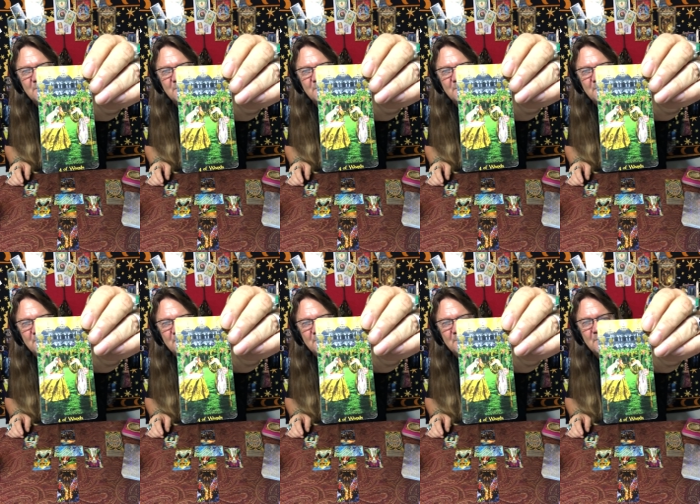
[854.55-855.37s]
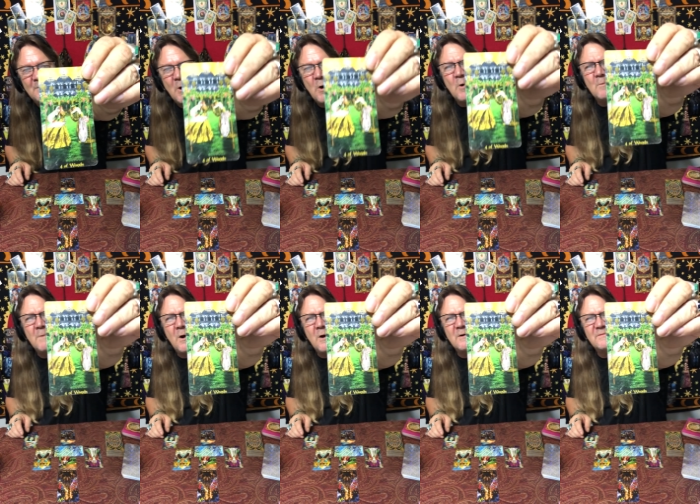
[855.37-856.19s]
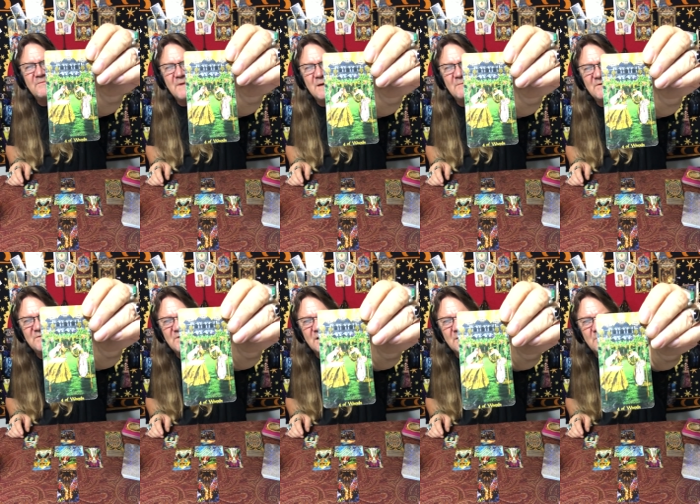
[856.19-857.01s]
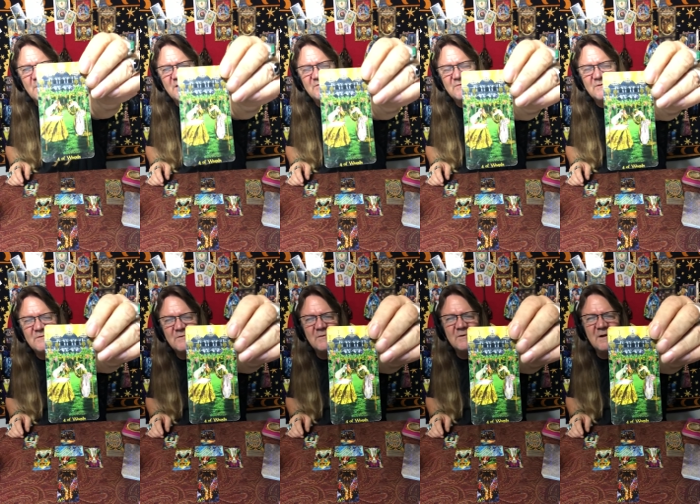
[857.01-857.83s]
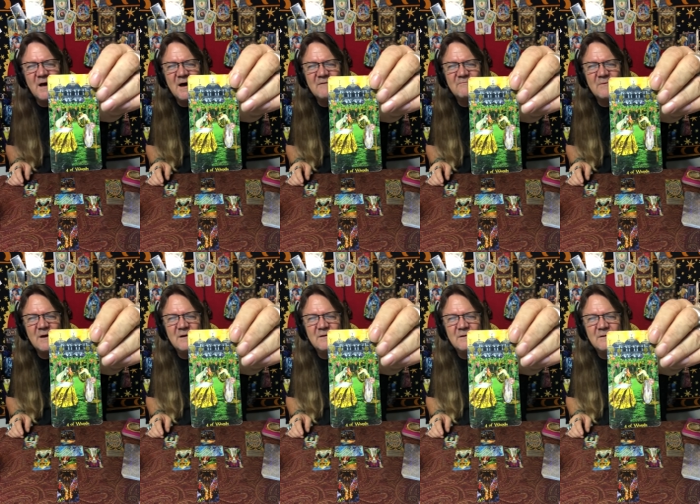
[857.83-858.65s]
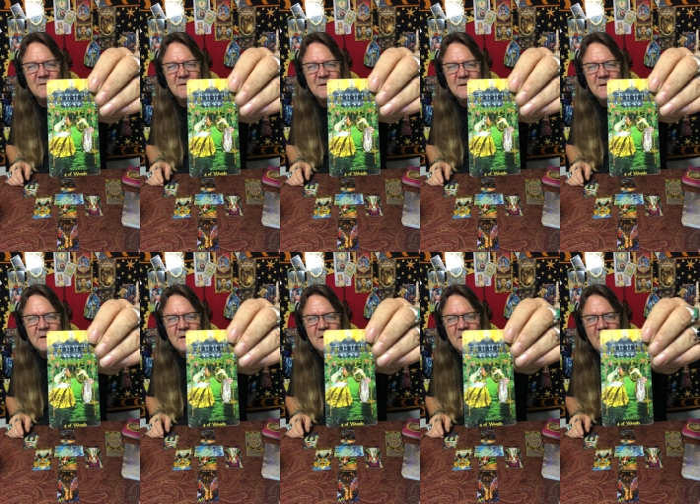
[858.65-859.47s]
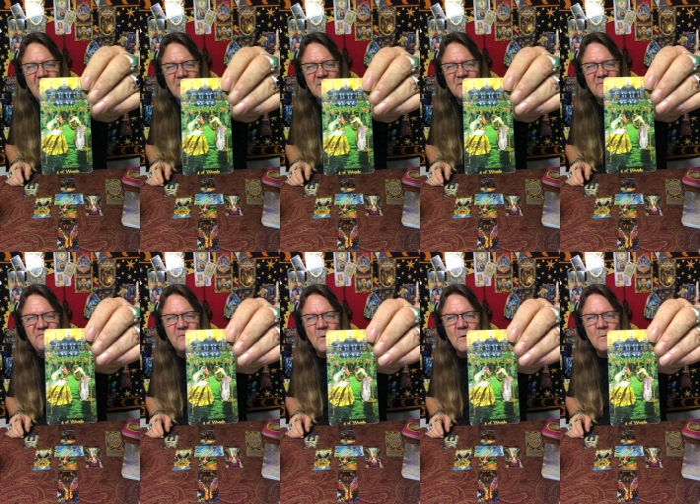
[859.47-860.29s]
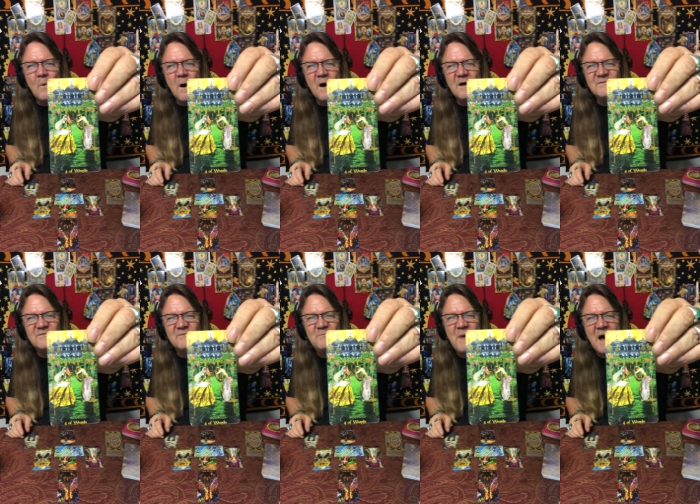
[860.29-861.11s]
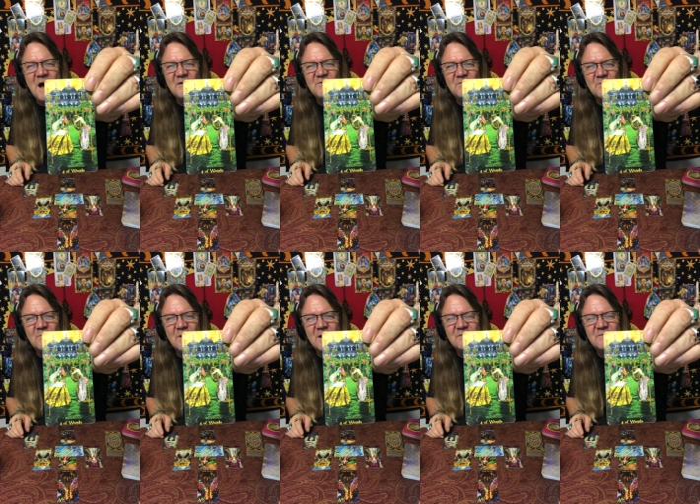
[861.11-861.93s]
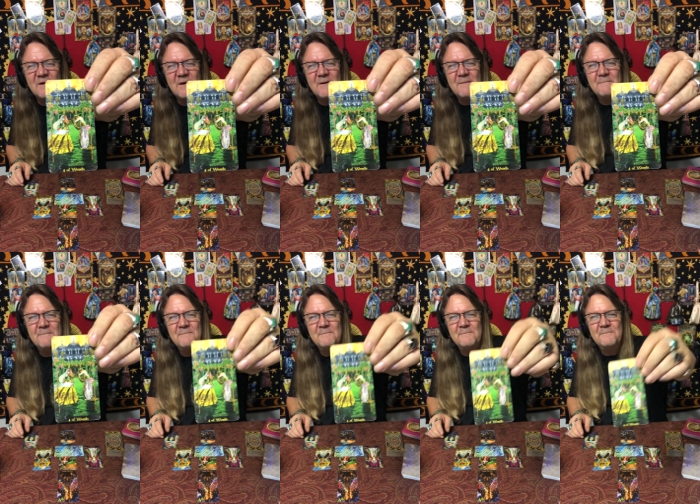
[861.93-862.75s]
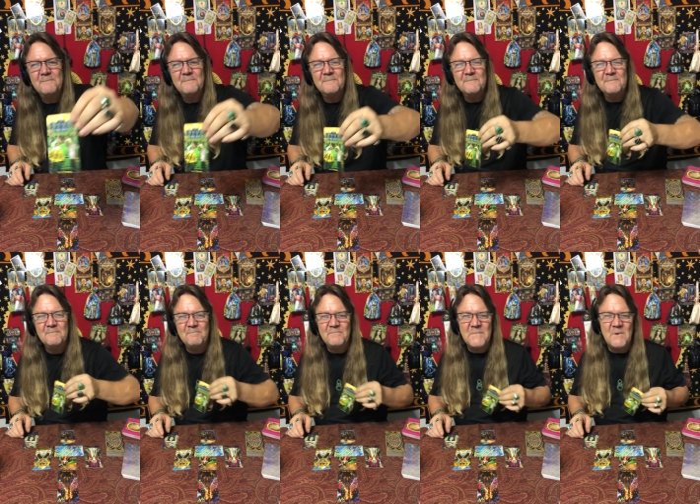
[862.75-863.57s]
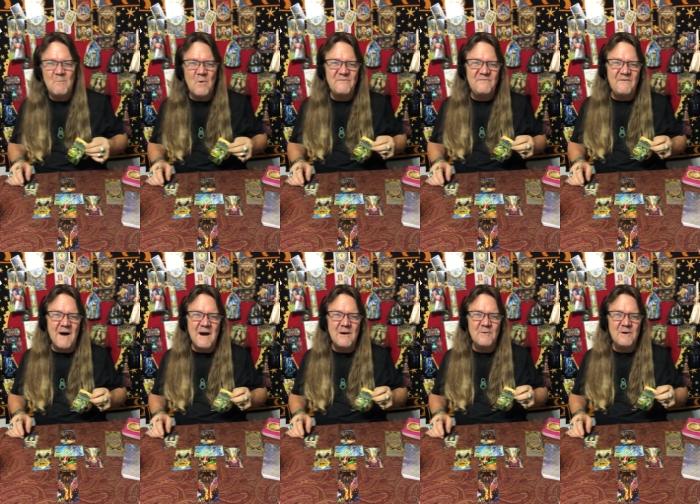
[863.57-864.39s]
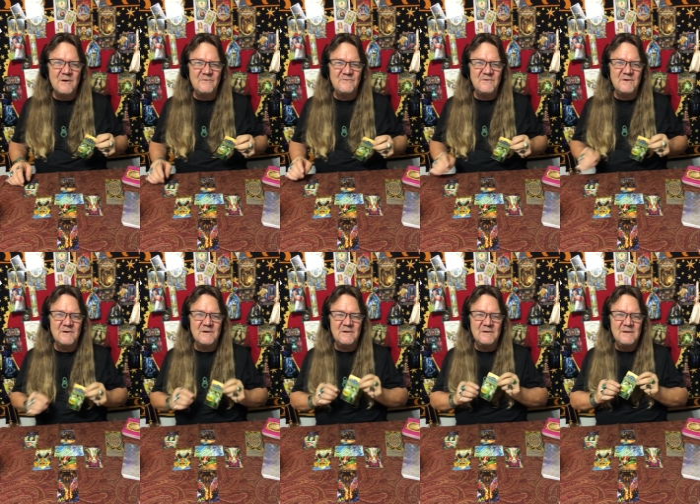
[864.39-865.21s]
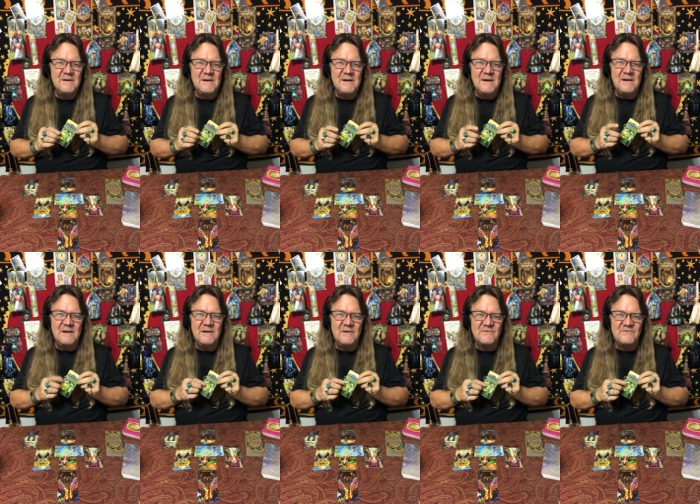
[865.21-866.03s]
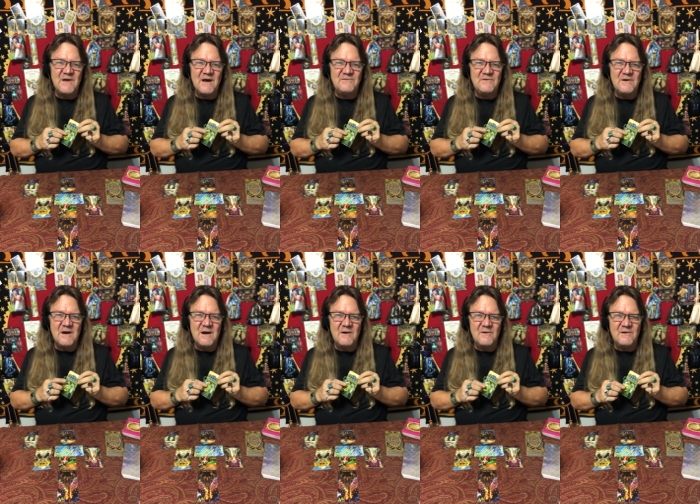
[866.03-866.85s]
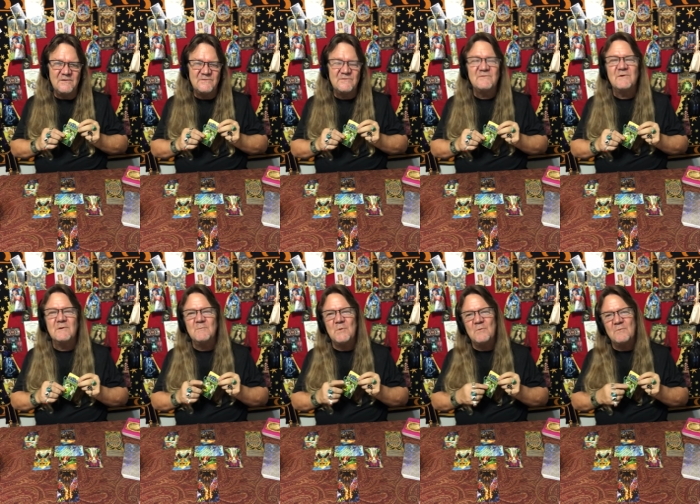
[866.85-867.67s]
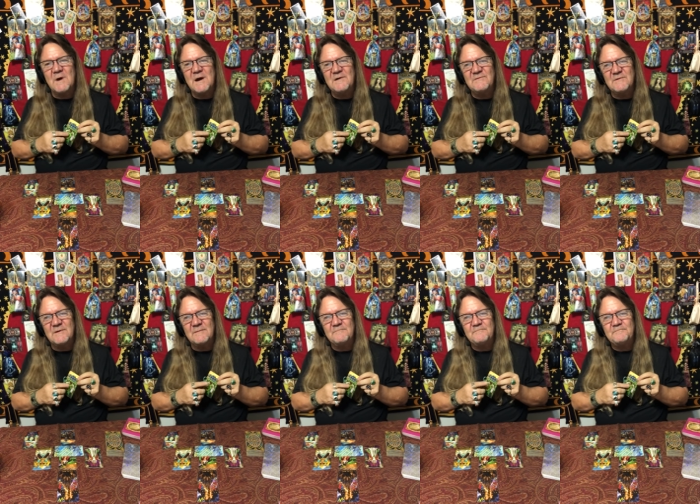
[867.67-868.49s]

Hmm? Home, hearth, family, celebration, the good life right here under the four wands of passion right there. More fire energy, huh? Leo, Sagi, Aries, Sun, Moon, Rising.